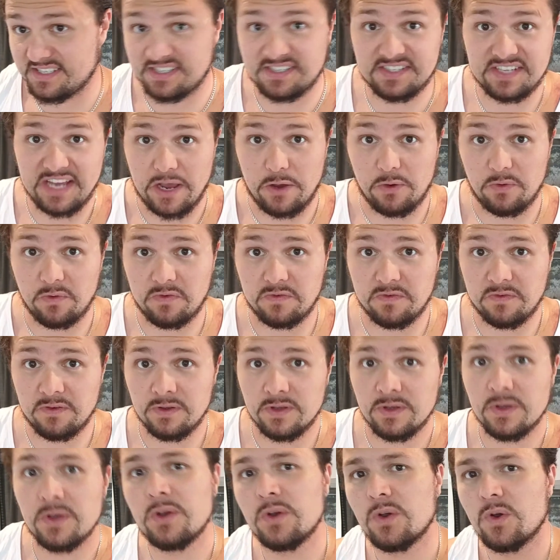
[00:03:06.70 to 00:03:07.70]
itself
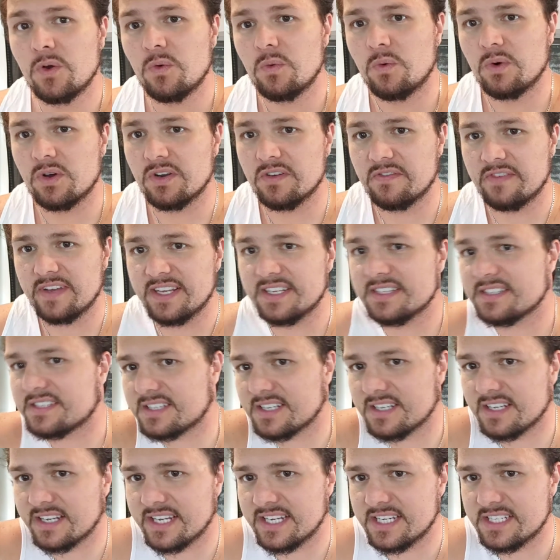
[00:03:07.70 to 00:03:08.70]
would have
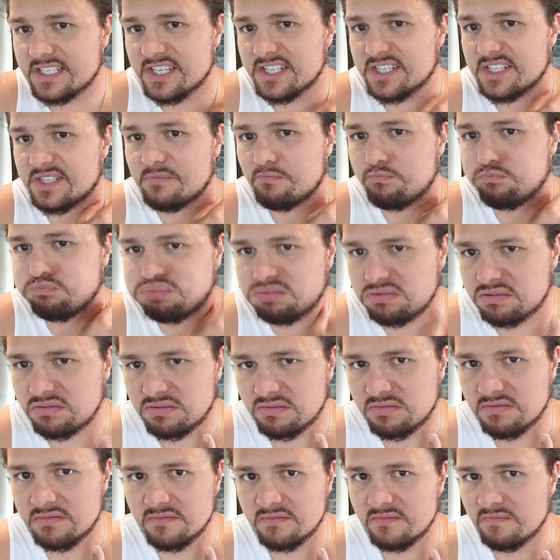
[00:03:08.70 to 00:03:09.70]
instantly just
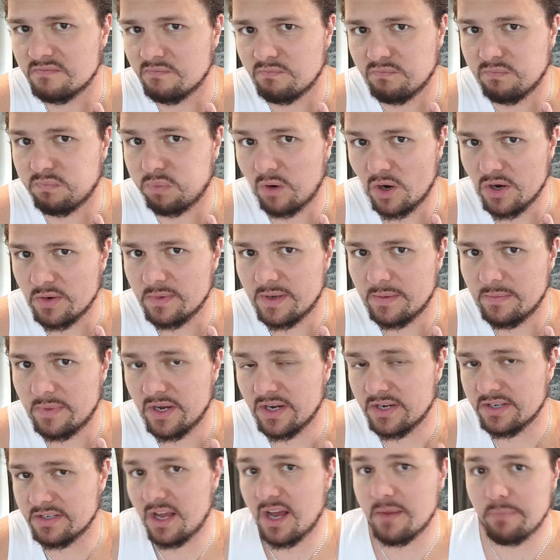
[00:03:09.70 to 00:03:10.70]
broke my
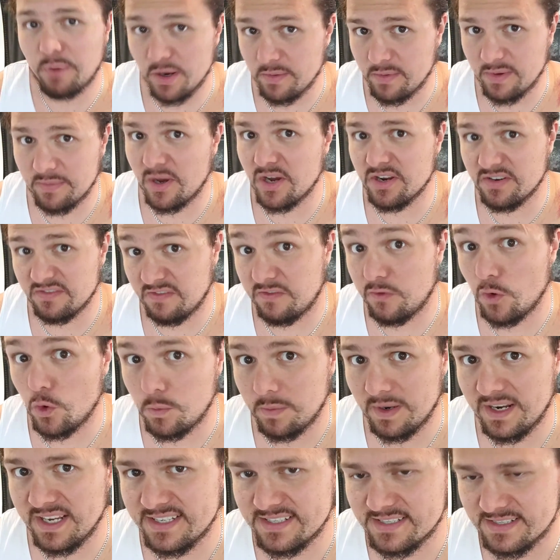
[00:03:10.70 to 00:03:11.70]
bone. I broke my bone in 4
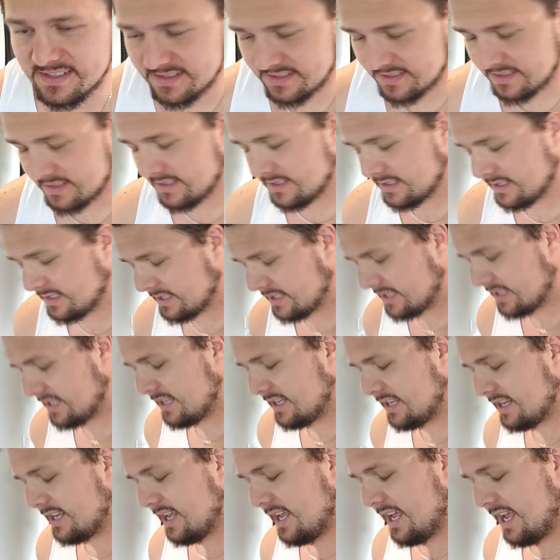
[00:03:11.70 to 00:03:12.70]
places.
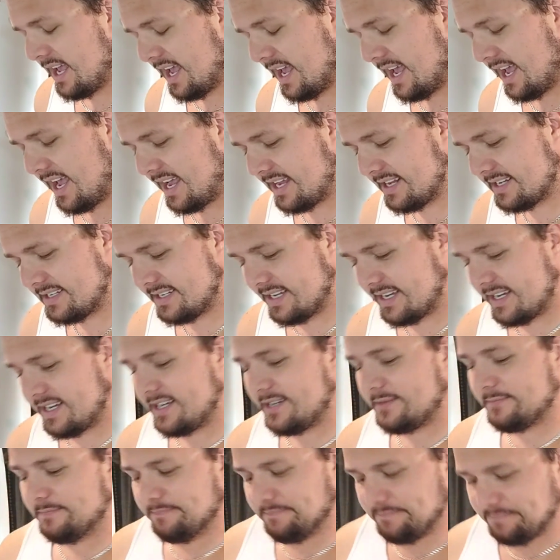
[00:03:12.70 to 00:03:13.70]
And
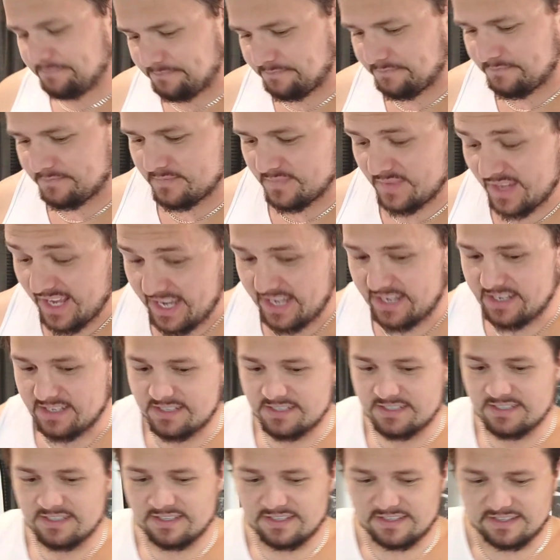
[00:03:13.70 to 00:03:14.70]

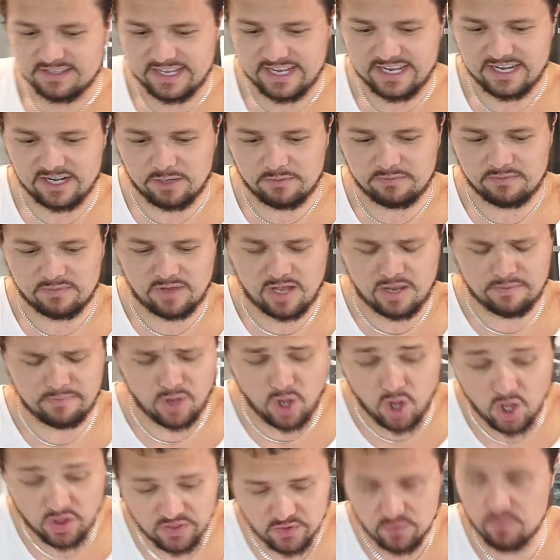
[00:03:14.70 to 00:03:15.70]
yeah, then I'm
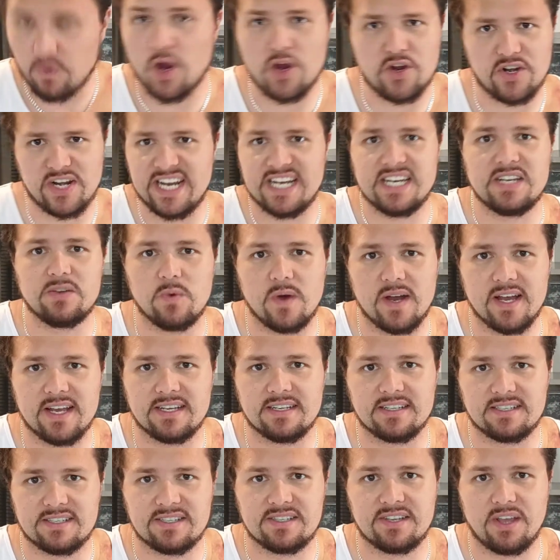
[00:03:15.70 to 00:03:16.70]
on the road
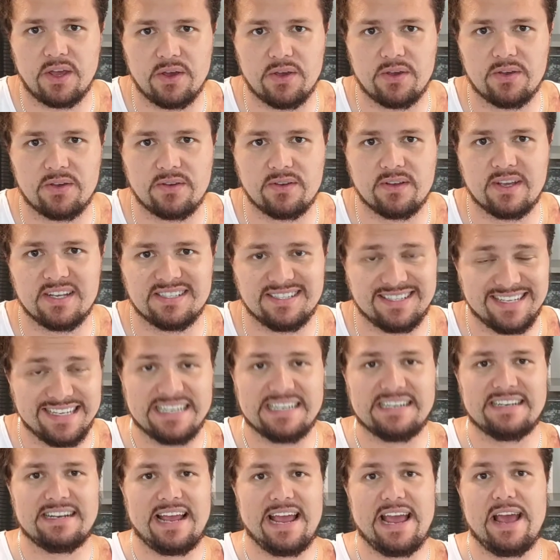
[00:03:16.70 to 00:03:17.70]
anyway, so it
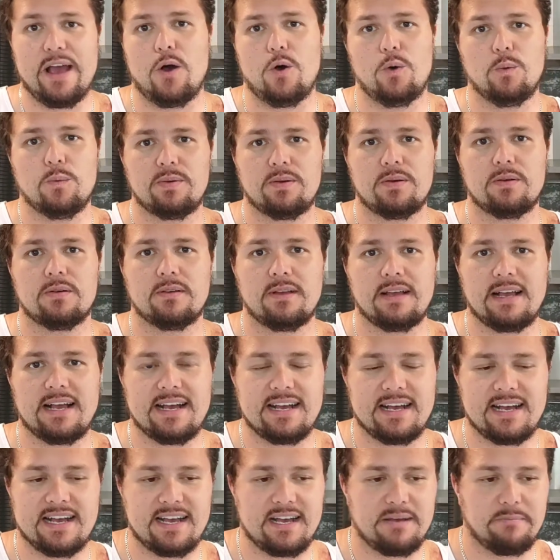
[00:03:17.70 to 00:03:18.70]
didn't help.
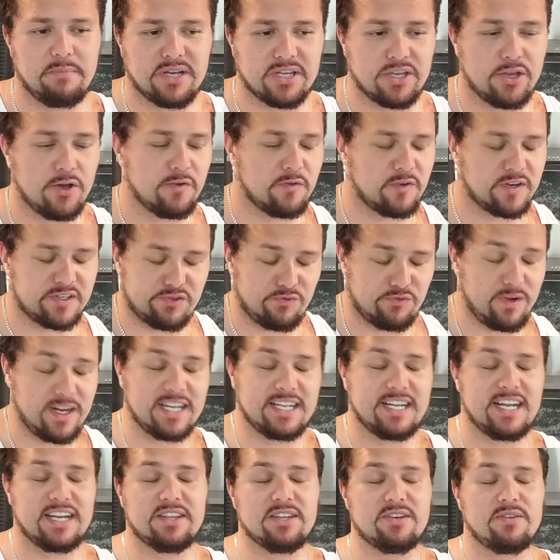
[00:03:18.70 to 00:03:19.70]
My girlfriend's
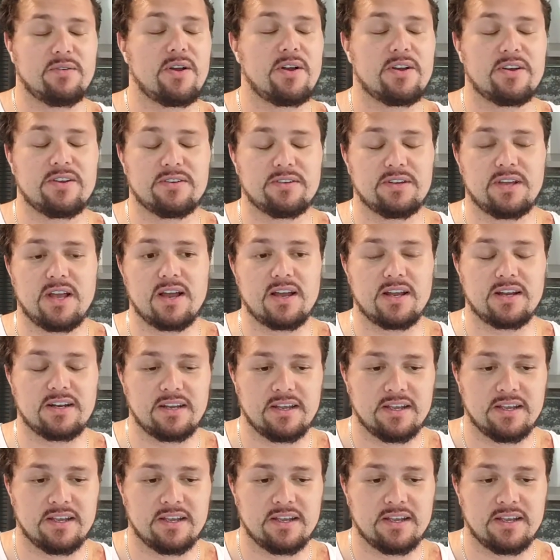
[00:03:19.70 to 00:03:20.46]
running down the road,